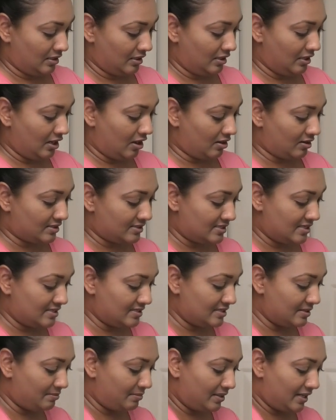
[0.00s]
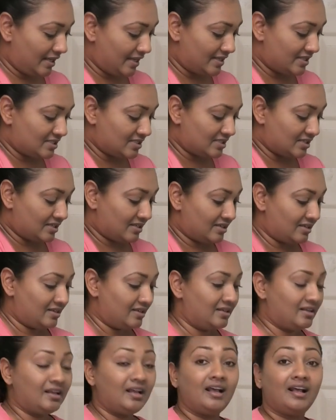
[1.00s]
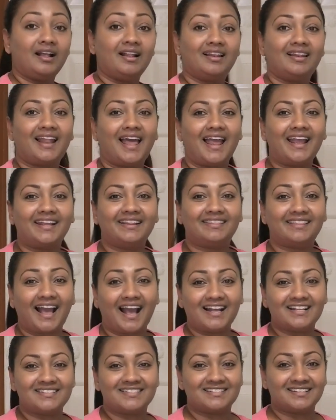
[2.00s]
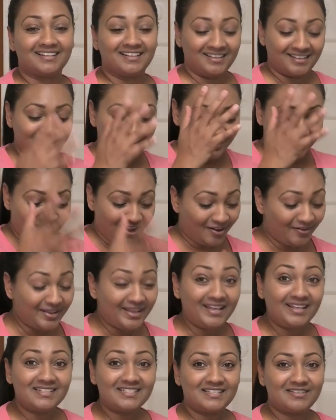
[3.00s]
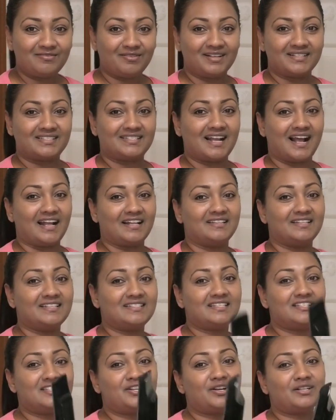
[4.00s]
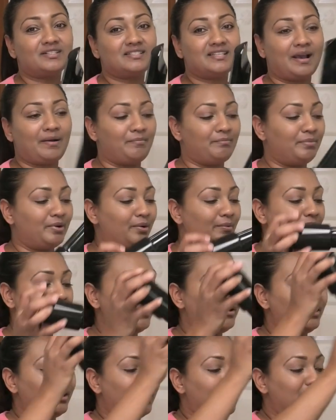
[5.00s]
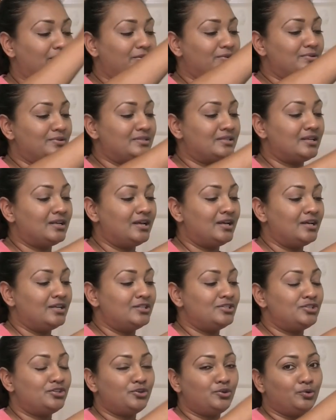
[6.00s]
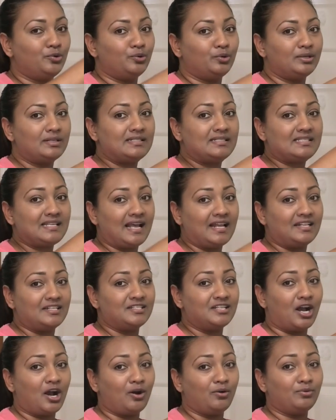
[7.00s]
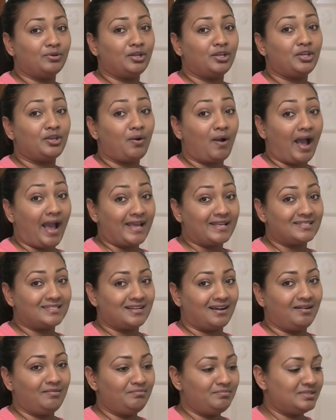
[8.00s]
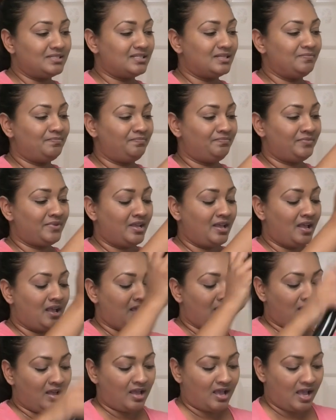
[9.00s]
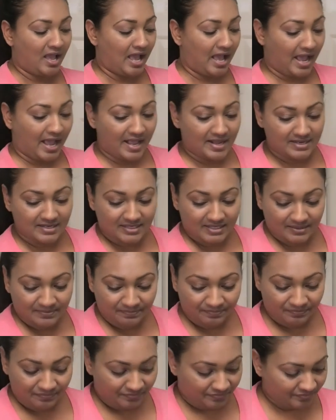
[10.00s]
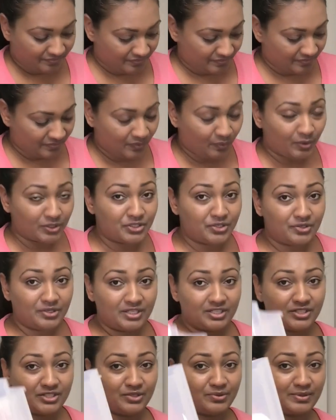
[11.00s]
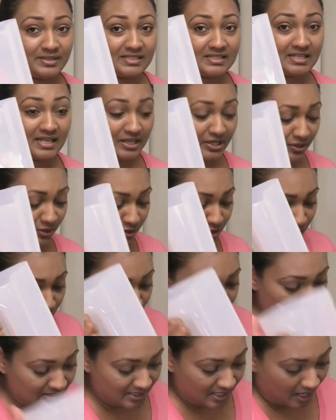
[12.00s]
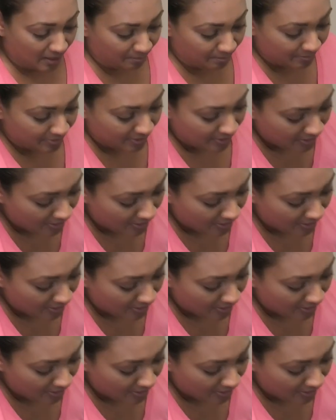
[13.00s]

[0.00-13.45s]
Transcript: locks into place like that. How easy was that? This is your tamper where you can use to sand down your items. And what you need to do is take your juice cup